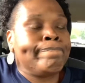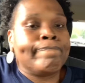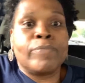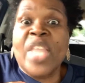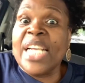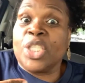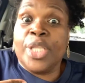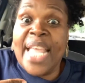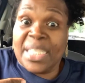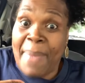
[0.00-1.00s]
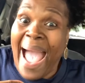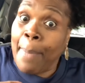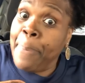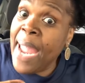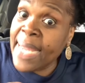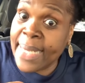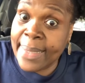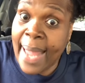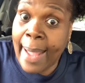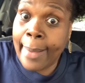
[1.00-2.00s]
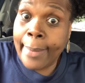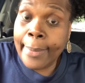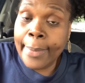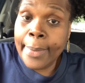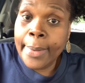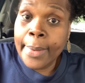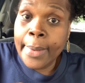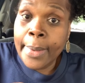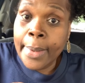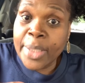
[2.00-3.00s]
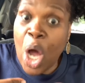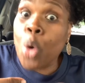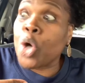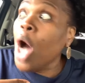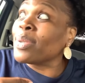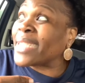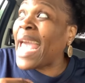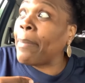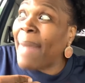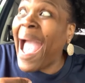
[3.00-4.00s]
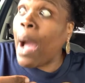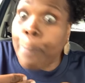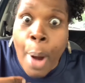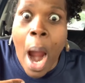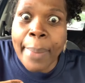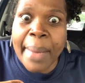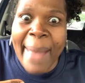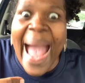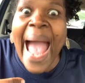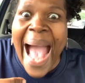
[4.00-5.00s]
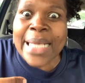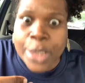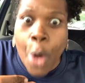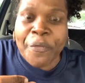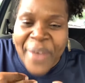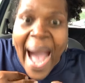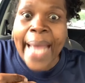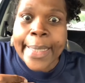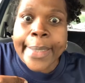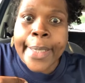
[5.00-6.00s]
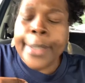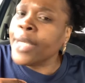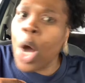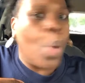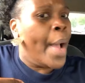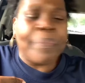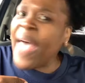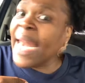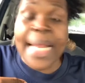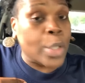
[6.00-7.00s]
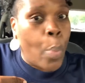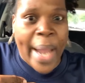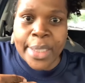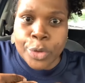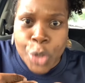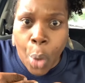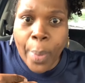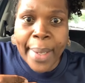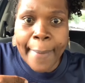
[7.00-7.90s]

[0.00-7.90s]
That's my opinion now. Don't come set my apartment, my house on fire. No, that ain't the way to do it.